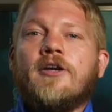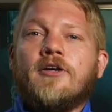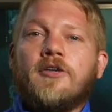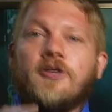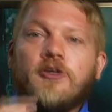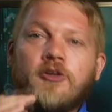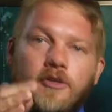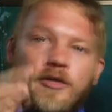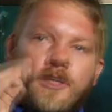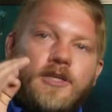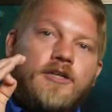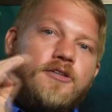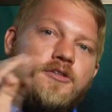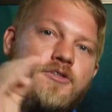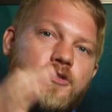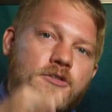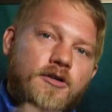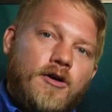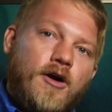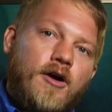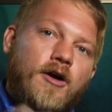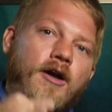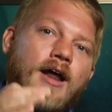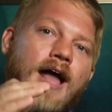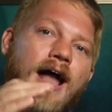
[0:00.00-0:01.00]
you need to
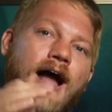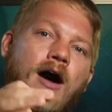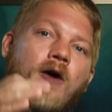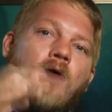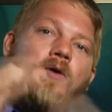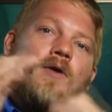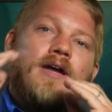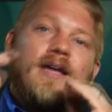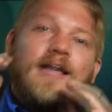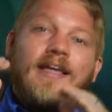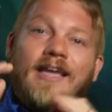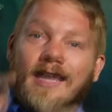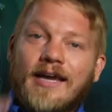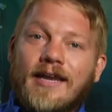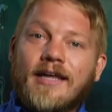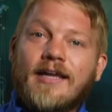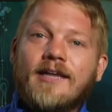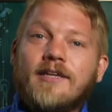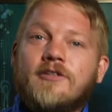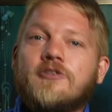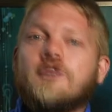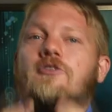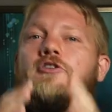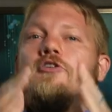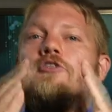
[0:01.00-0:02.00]
start out
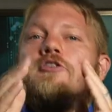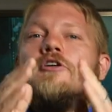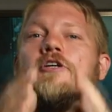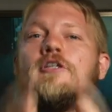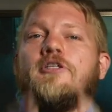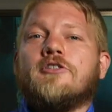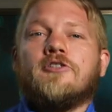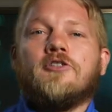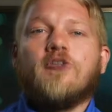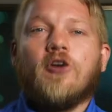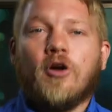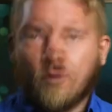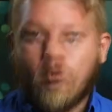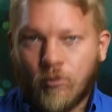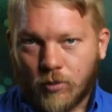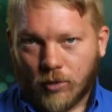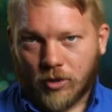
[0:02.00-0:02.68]
getting so you can start